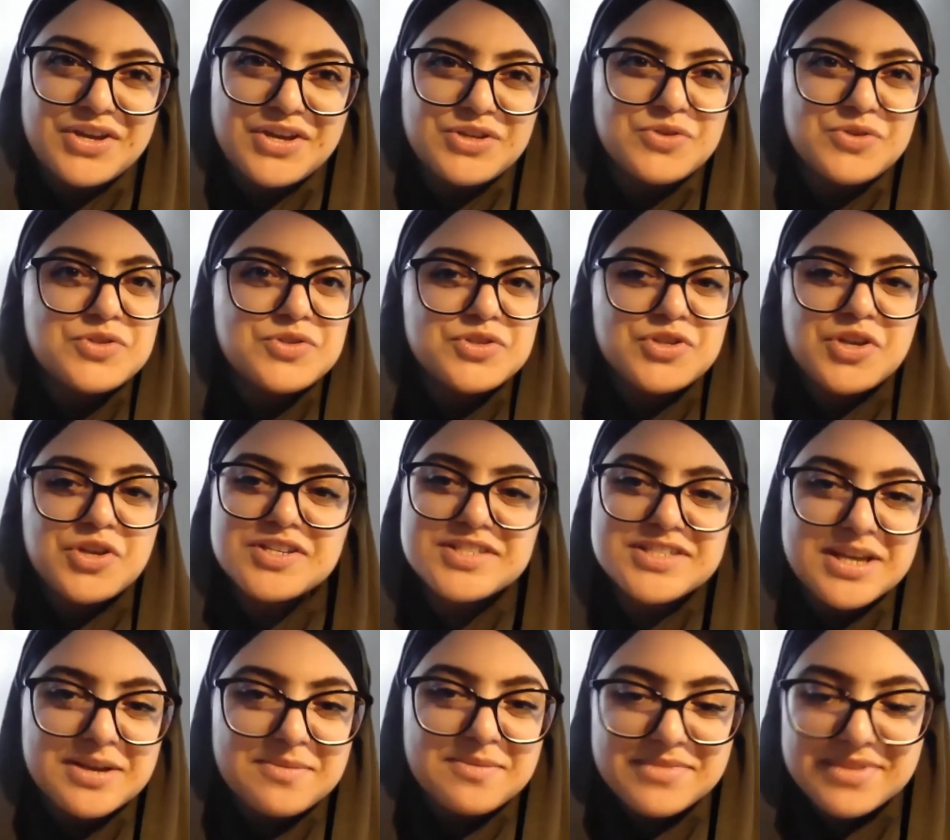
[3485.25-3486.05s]
You saw
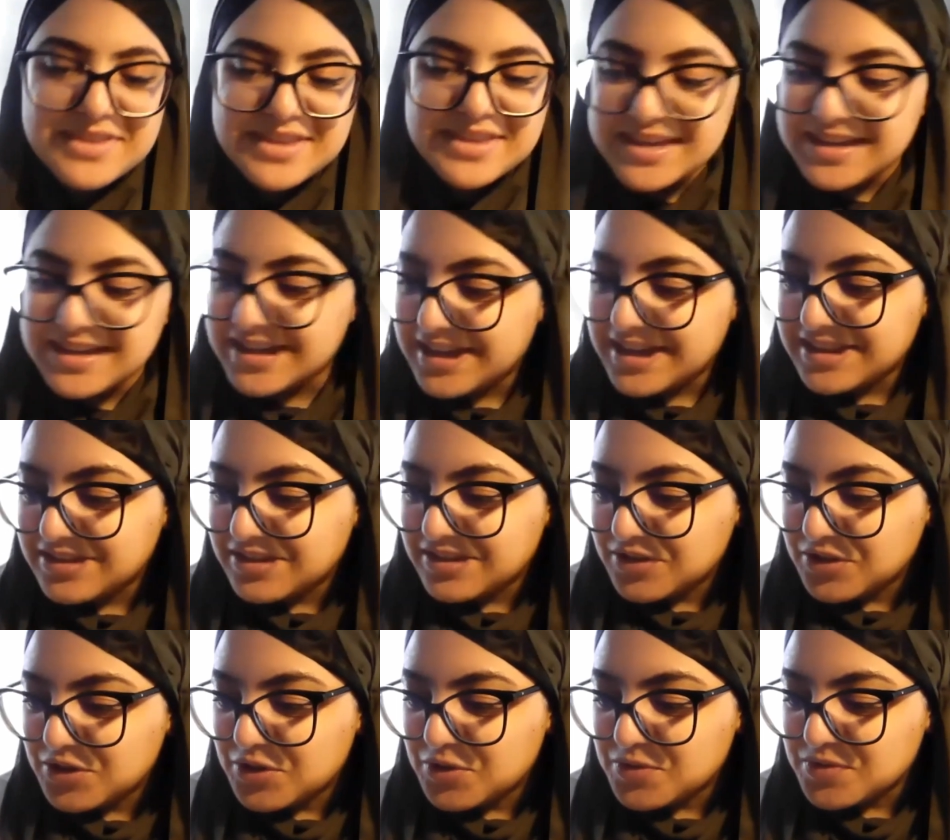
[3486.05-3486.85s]
something in
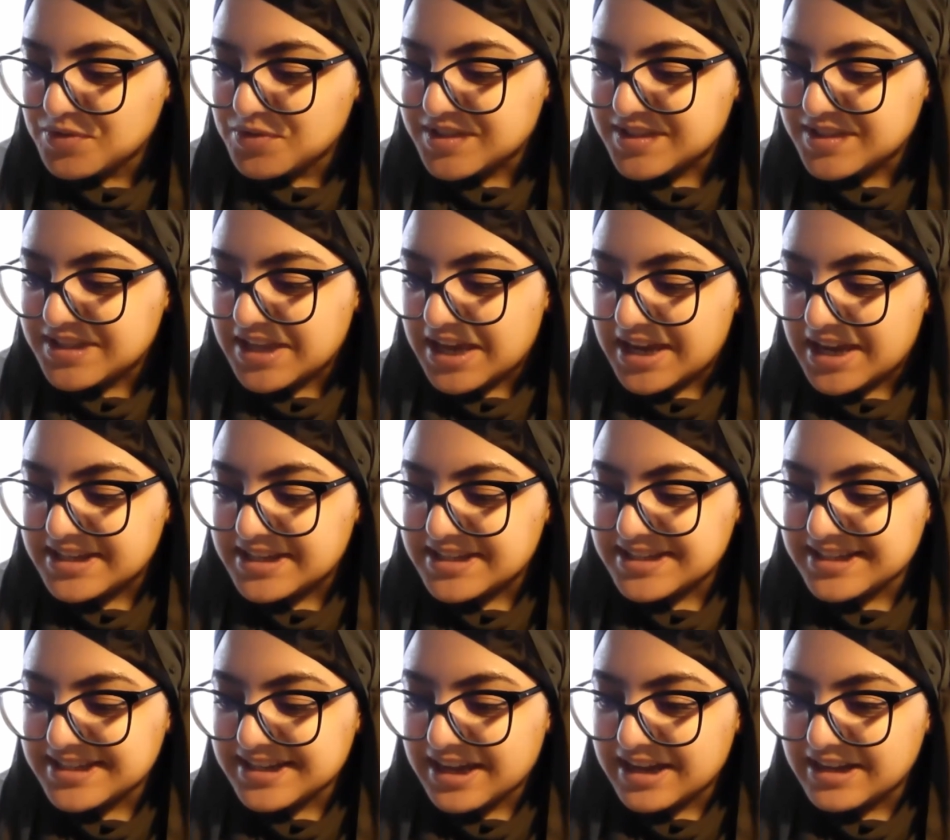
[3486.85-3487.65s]
the news
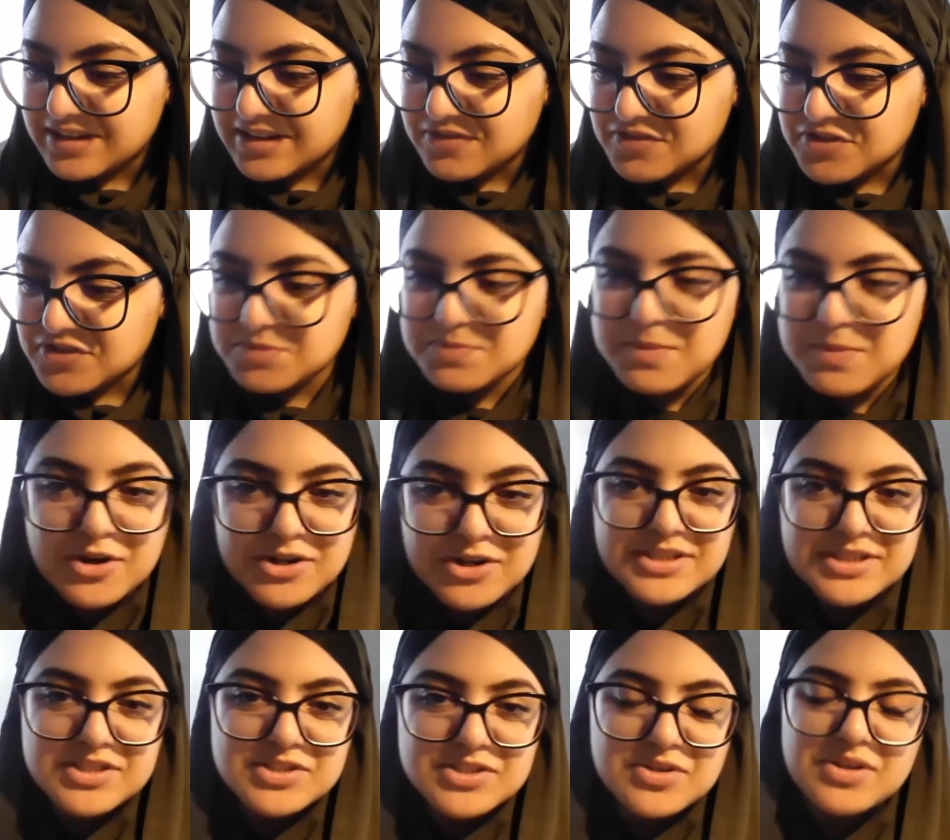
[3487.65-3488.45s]
that kind of
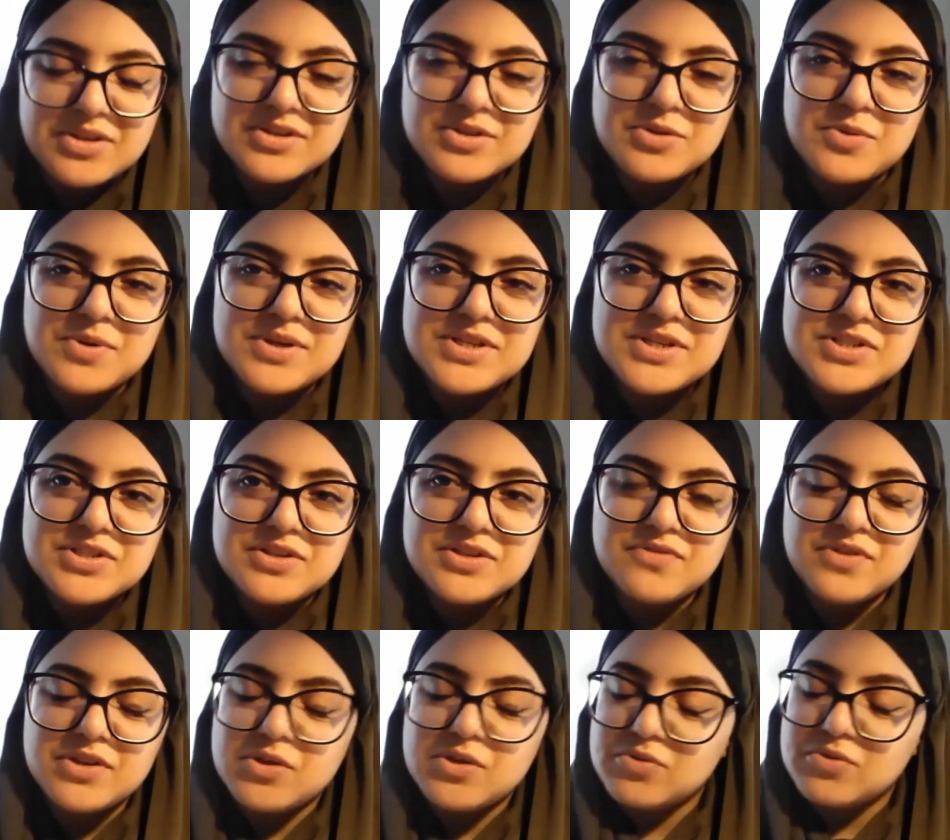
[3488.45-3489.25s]
sparked a certain
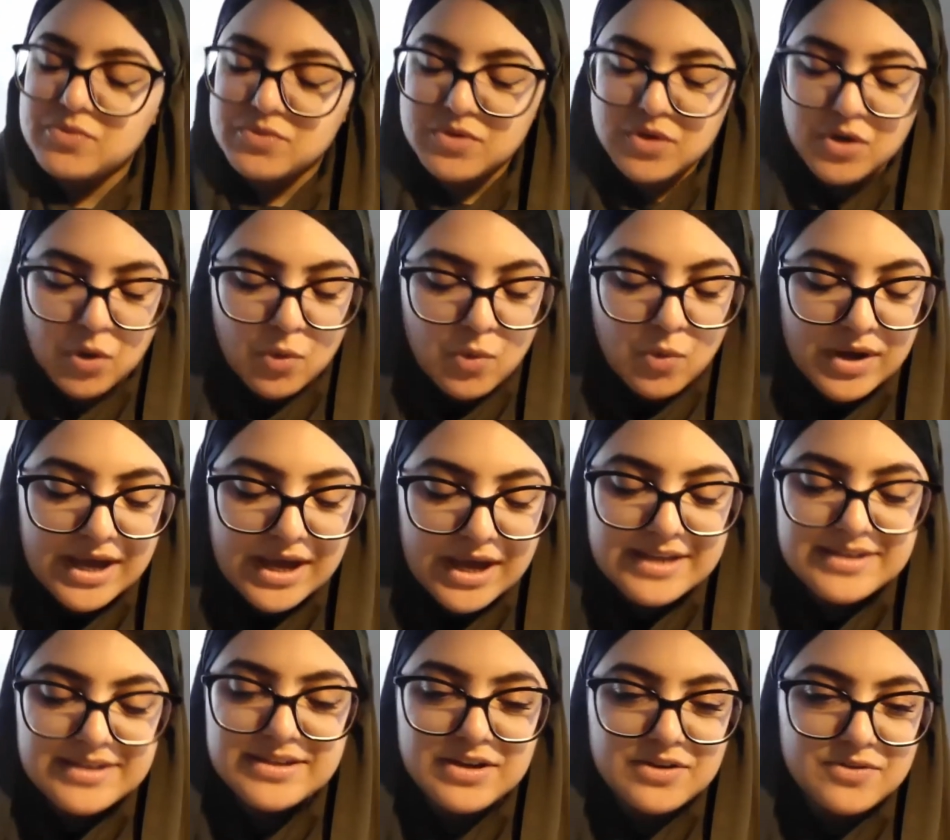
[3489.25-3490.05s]
question for you, go
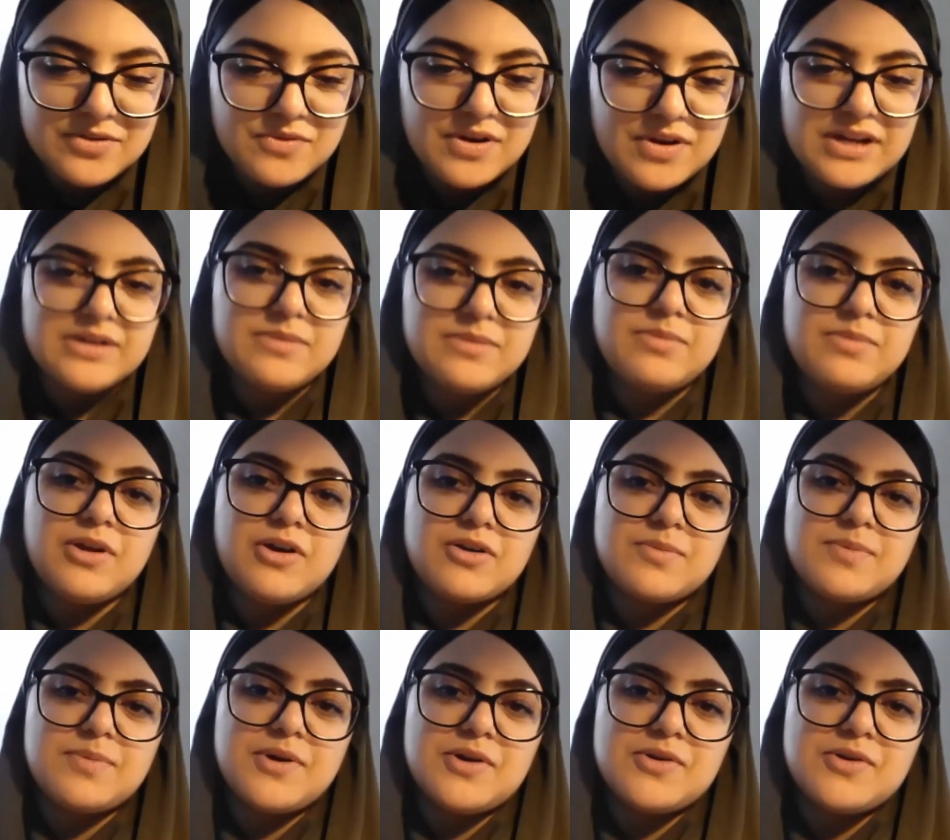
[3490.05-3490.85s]
ahead, write a
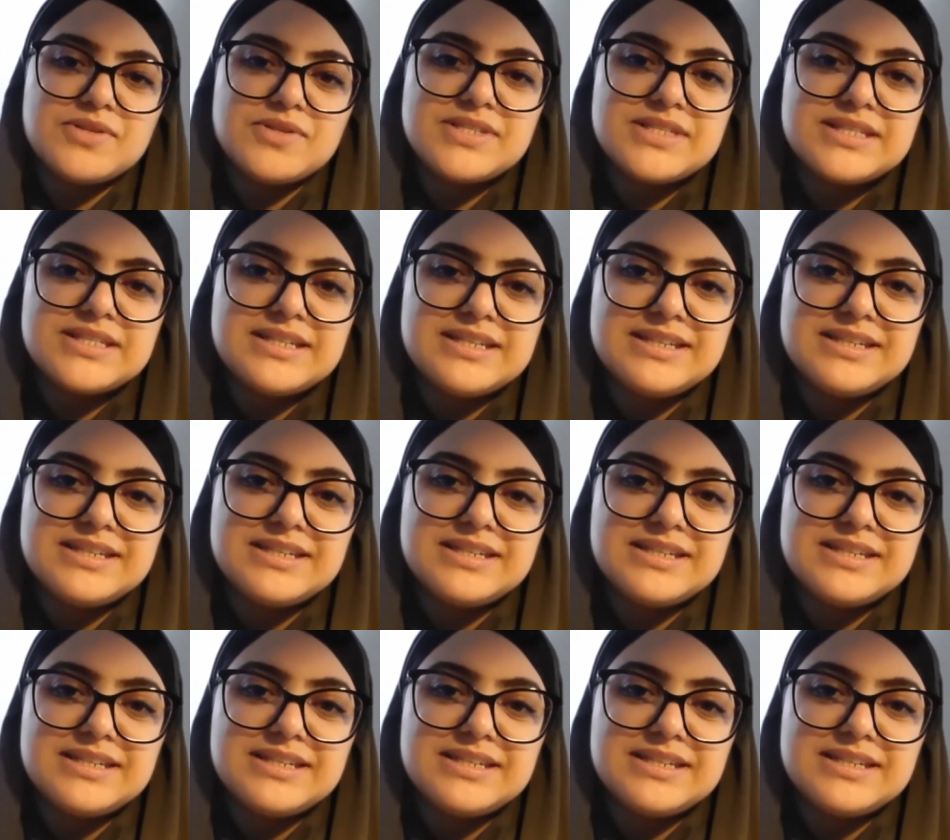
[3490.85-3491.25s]
blog post.